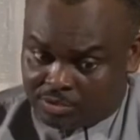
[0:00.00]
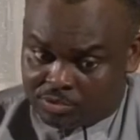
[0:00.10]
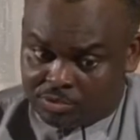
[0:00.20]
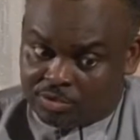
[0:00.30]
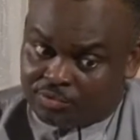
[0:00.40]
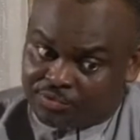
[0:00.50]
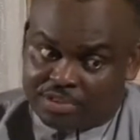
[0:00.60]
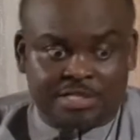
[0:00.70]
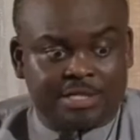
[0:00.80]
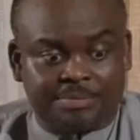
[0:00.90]
to
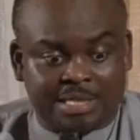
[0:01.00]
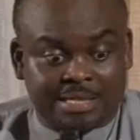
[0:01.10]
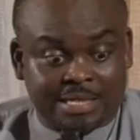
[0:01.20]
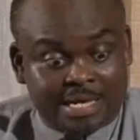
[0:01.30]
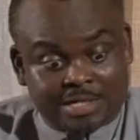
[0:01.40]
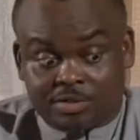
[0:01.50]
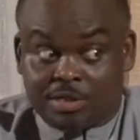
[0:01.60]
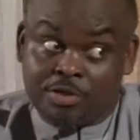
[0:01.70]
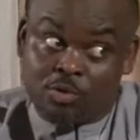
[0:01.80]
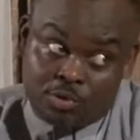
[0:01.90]
convince him that I
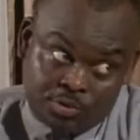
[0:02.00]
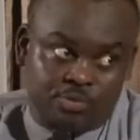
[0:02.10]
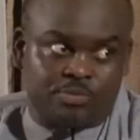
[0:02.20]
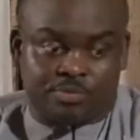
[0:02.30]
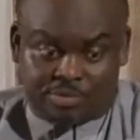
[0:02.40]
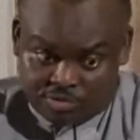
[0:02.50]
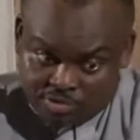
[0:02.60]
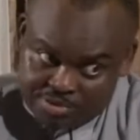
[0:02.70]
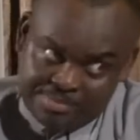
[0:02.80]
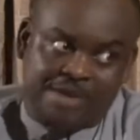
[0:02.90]
actually know you, I
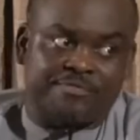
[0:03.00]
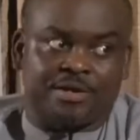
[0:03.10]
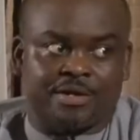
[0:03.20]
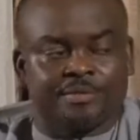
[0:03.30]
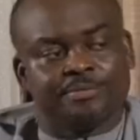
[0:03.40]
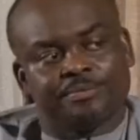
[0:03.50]
know the mafia.